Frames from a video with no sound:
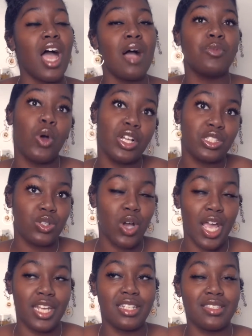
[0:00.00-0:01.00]
I'm going to go
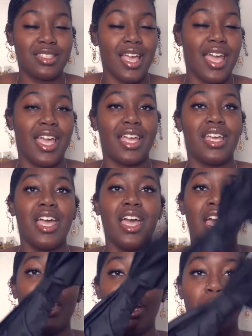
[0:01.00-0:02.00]
ahead and say
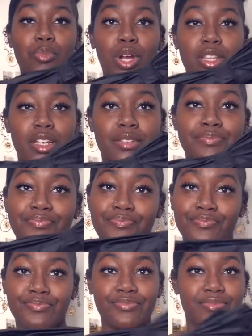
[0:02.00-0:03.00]
an umbrella.
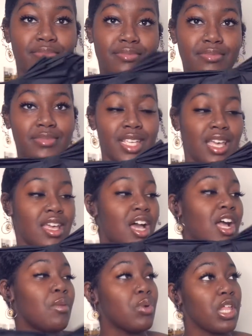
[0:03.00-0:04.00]

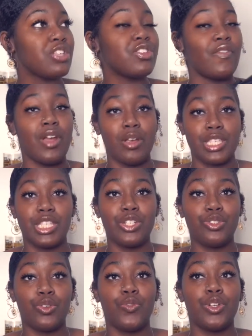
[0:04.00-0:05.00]
Umbrellas are very
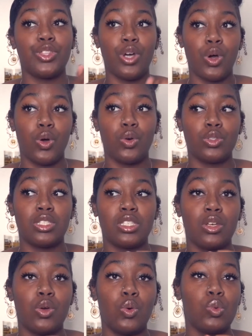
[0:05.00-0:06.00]
essential for
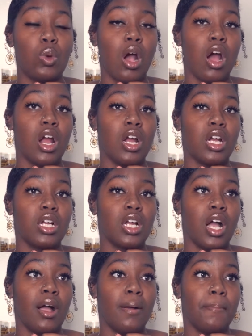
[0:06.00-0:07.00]
those who are
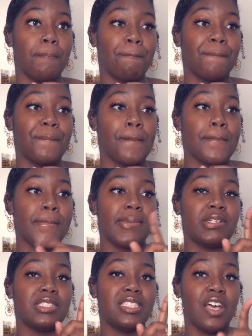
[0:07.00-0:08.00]

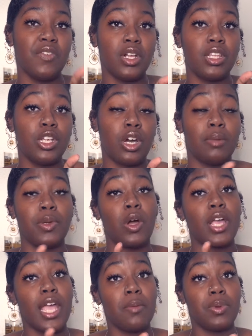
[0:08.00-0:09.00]
definitely going to be
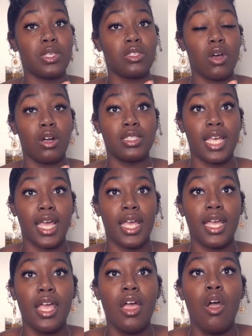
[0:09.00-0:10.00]
on campus all
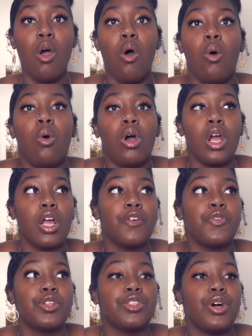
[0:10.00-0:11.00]
day, or
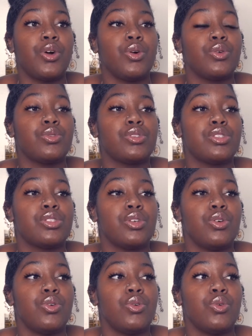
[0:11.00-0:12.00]
for those
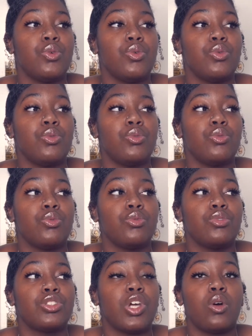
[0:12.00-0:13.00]
who
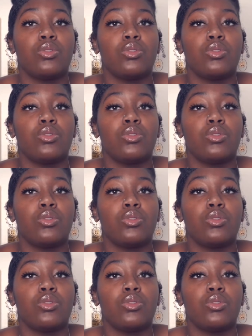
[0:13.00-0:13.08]
don't